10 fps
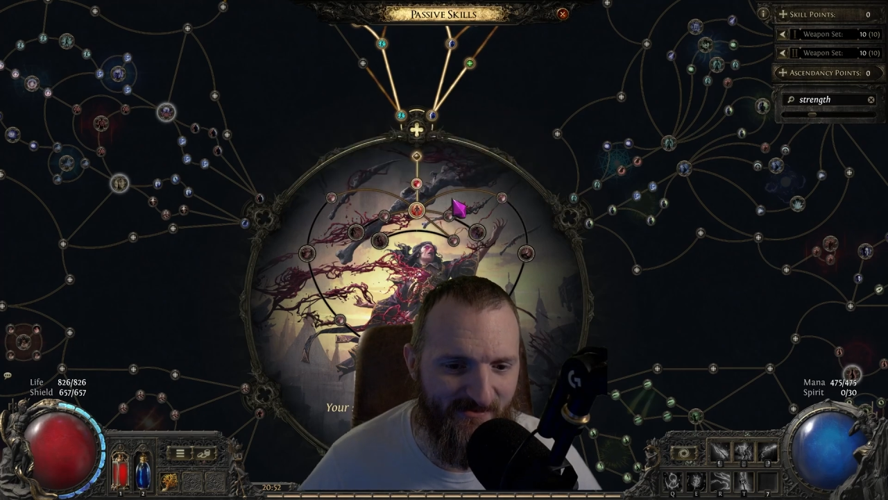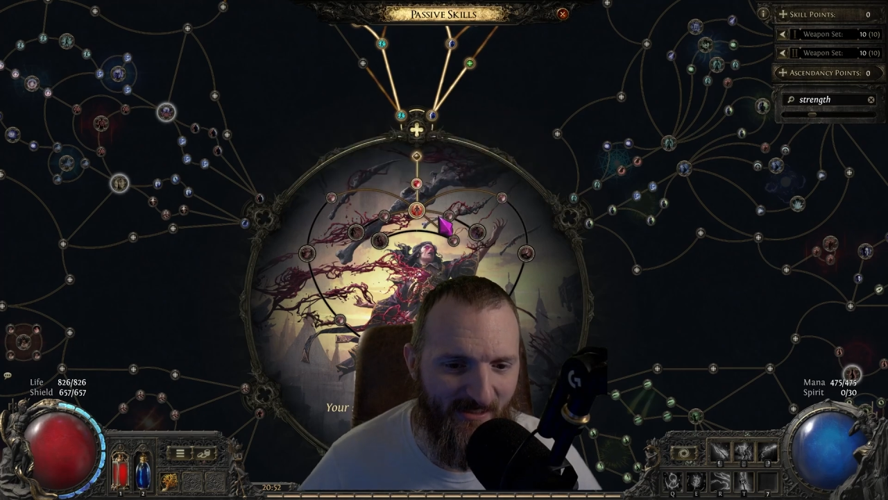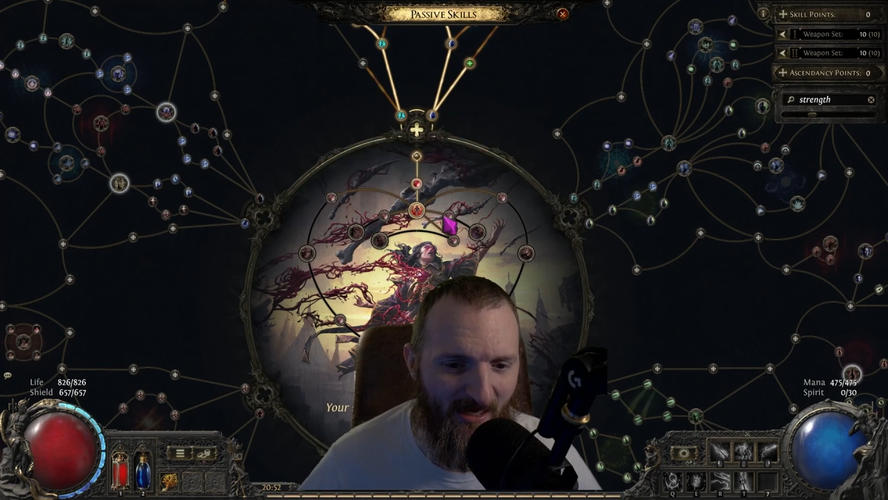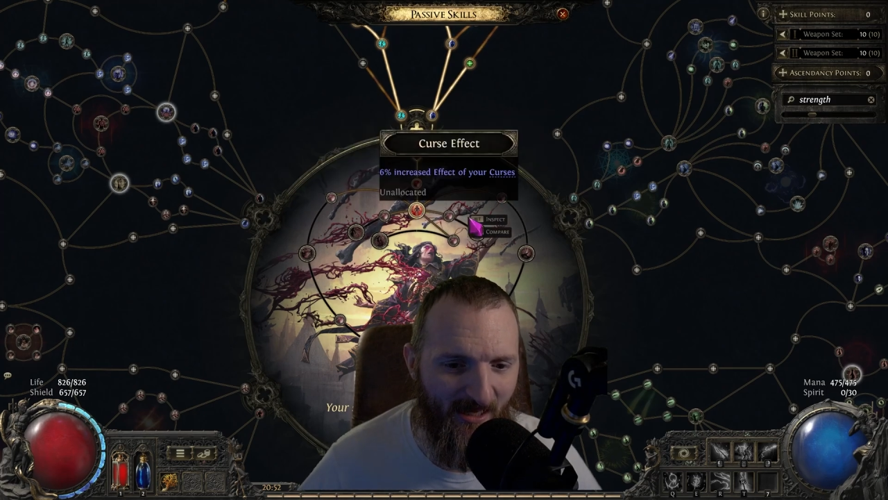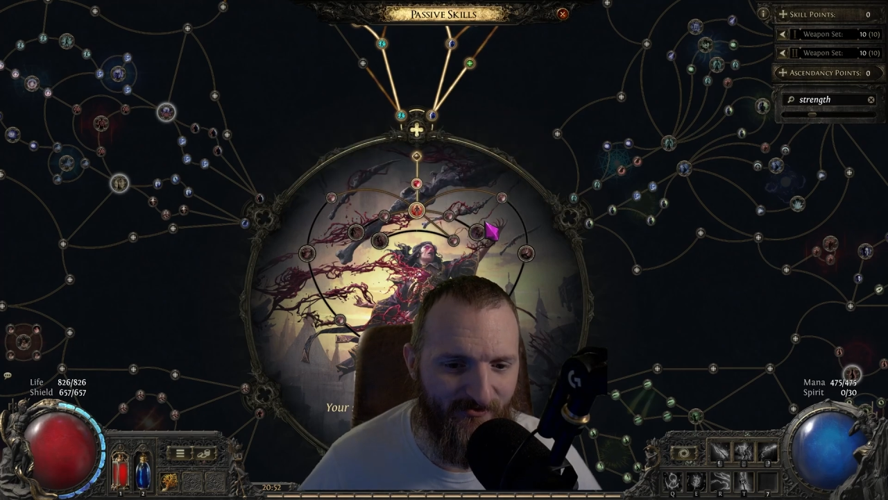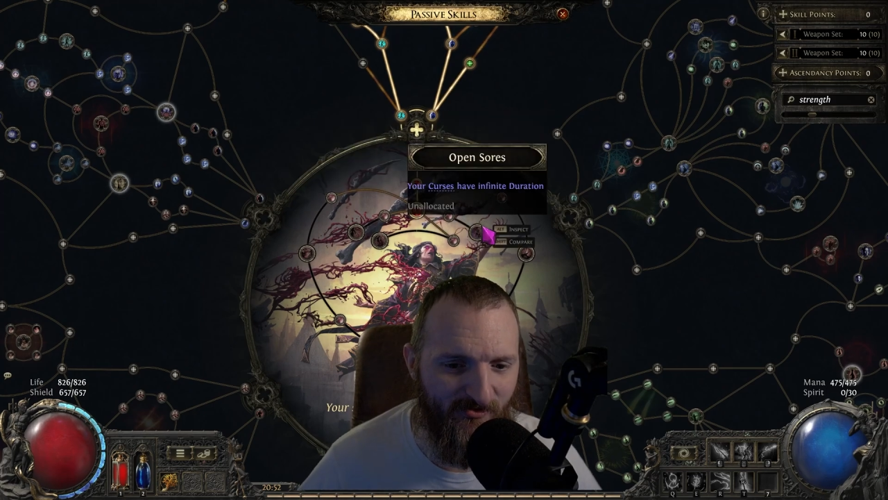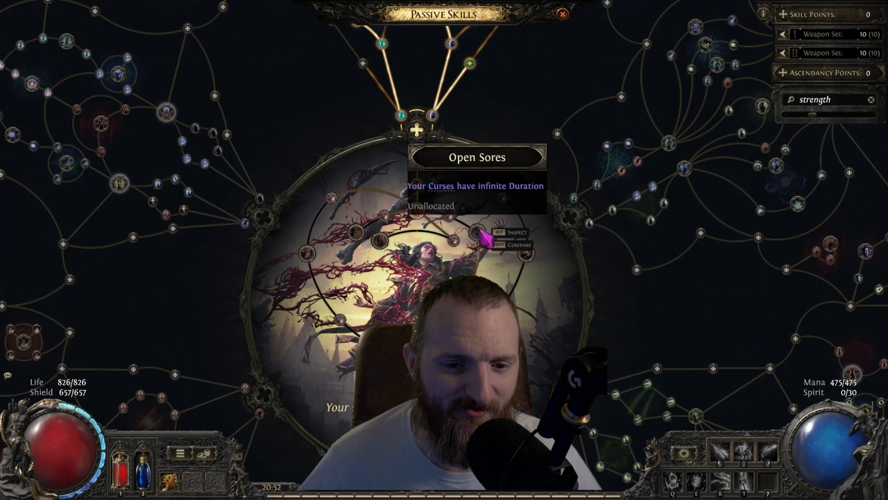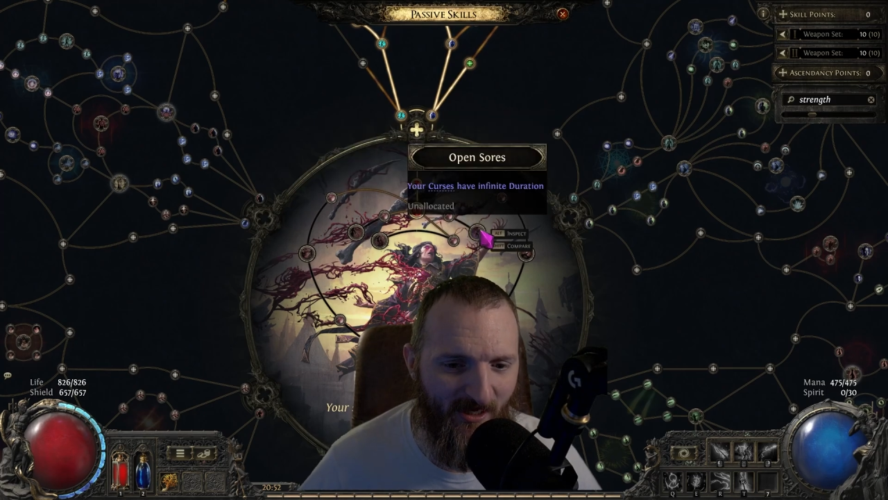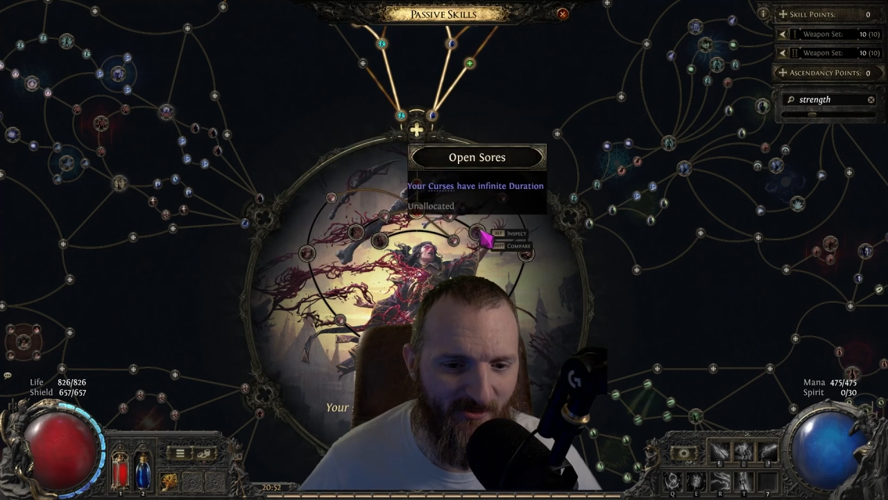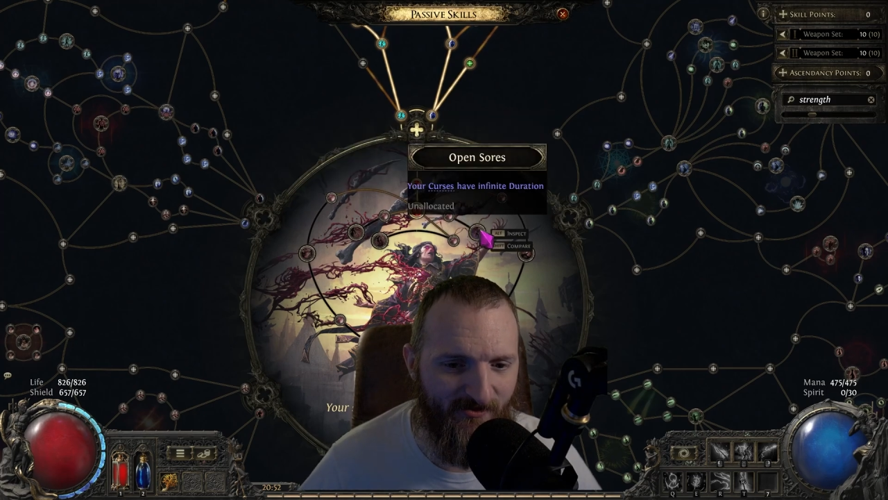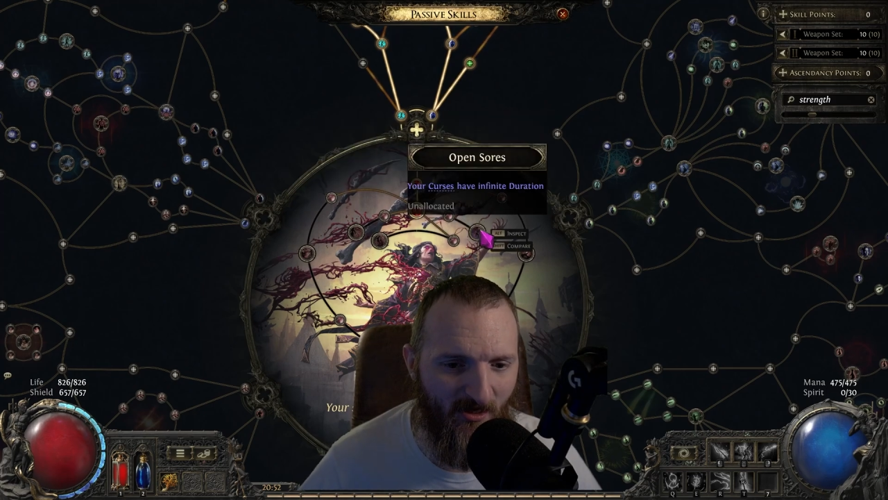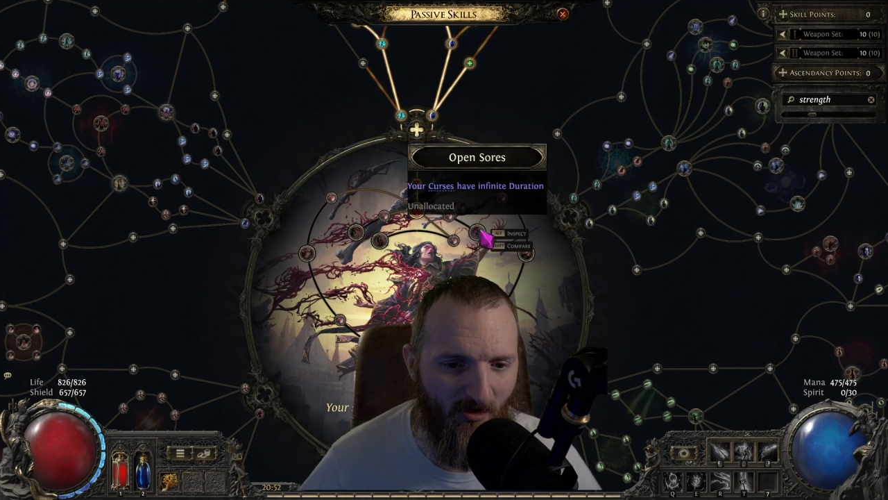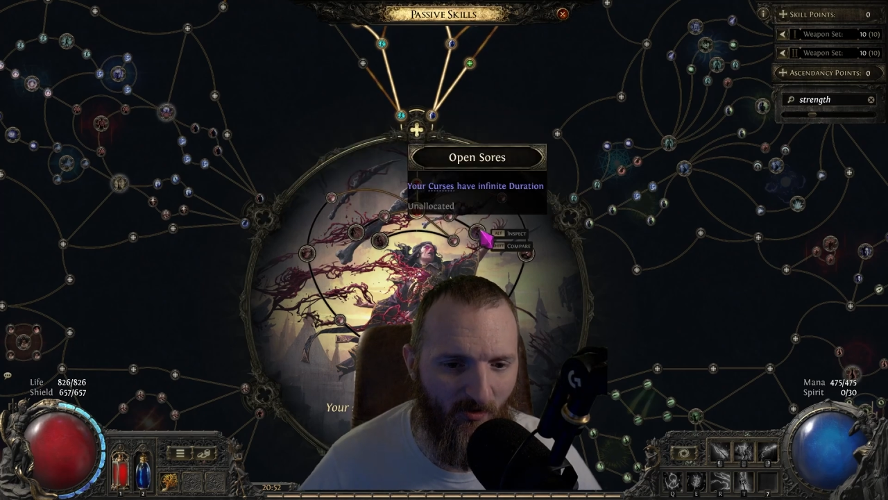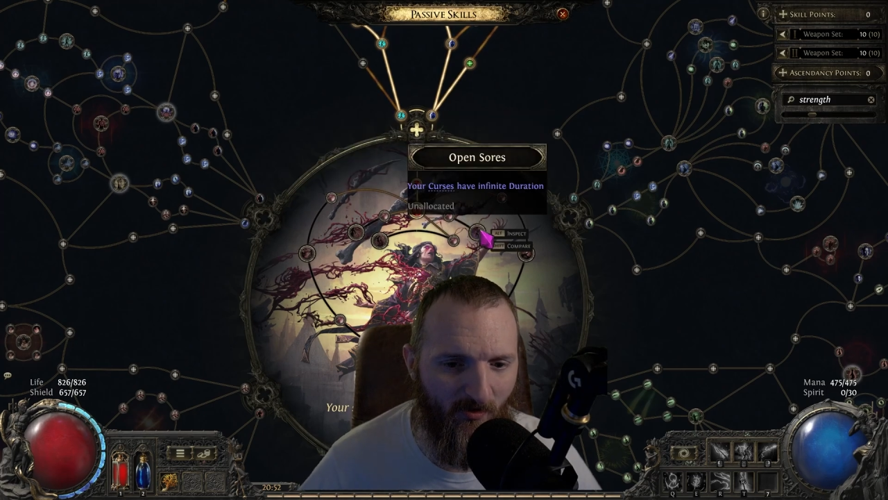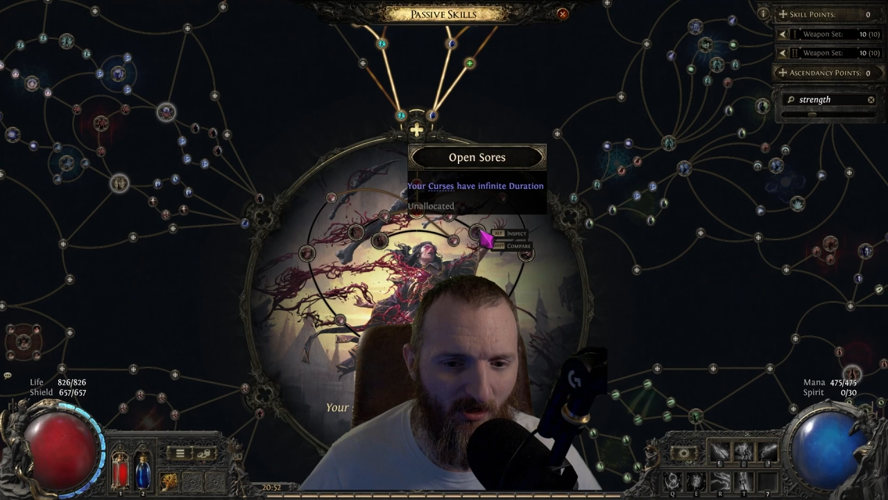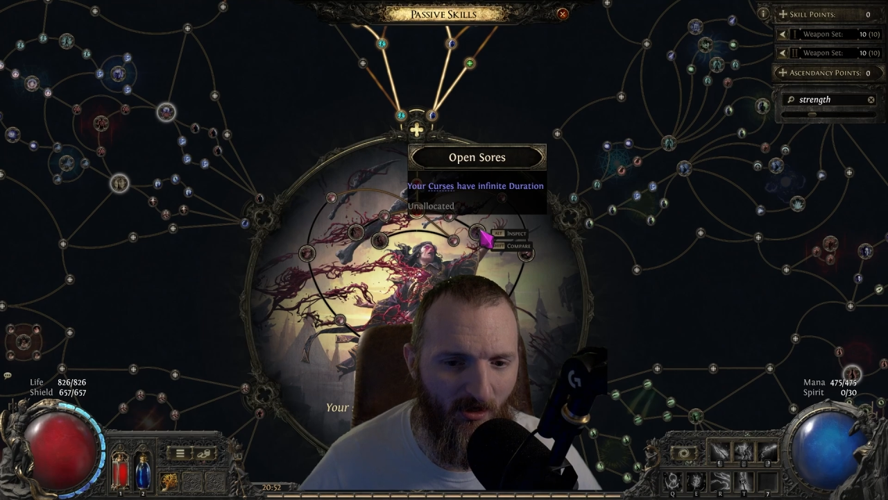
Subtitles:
that I do take, though,